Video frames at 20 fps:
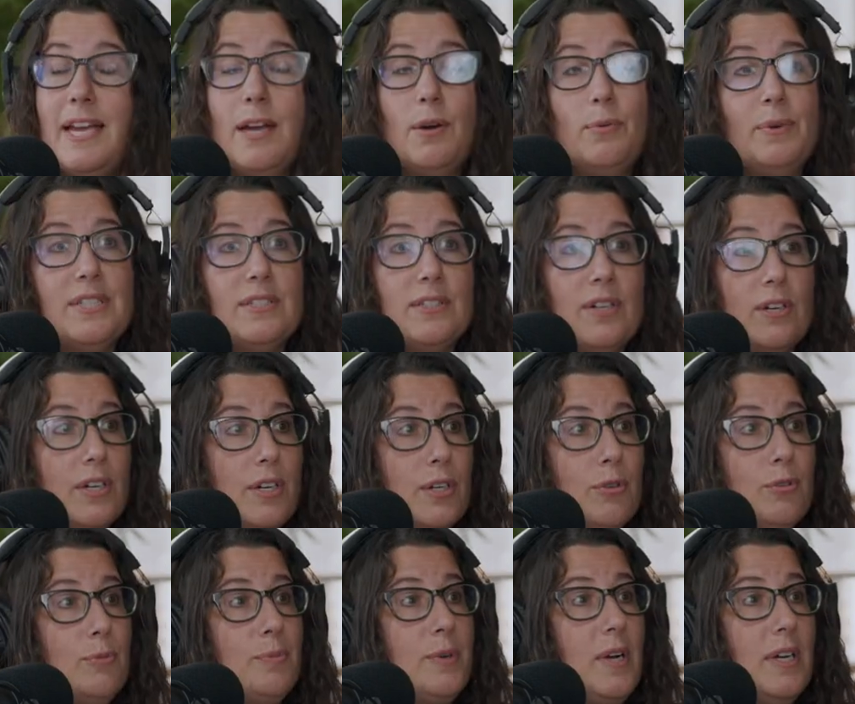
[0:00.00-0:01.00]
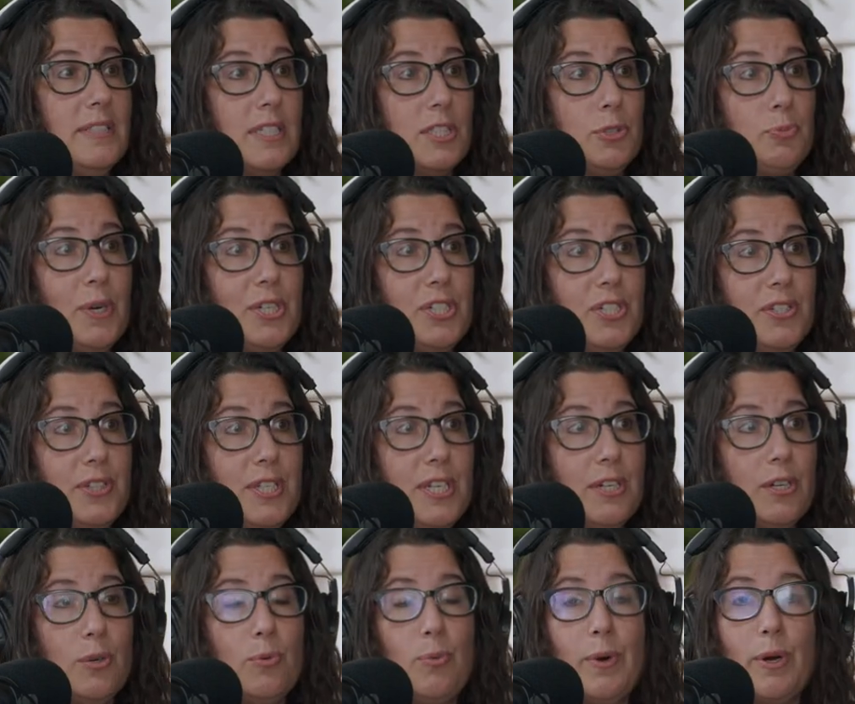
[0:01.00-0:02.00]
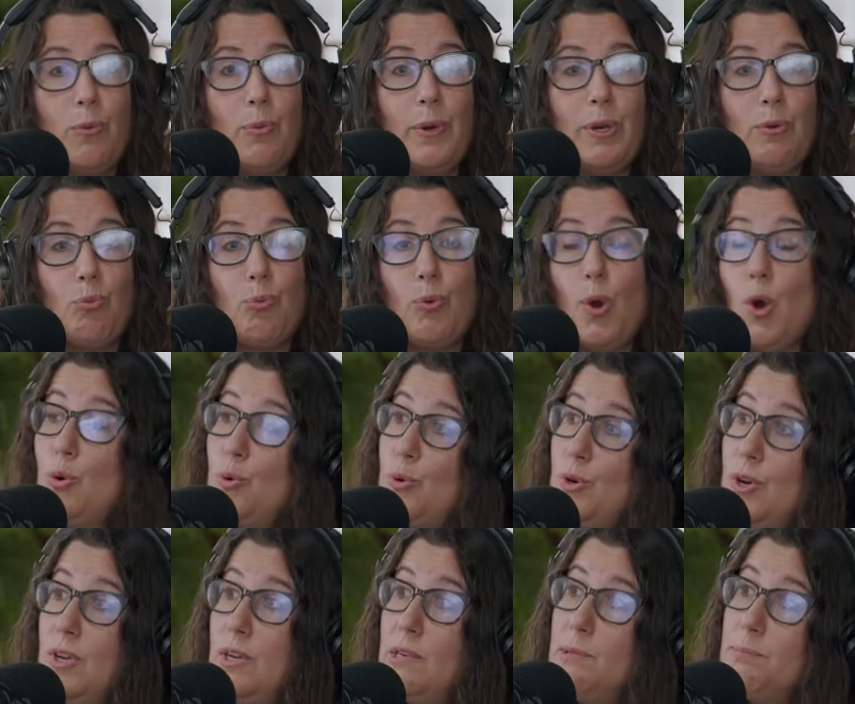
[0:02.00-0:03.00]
and we started a group called Expression Theater where we wrote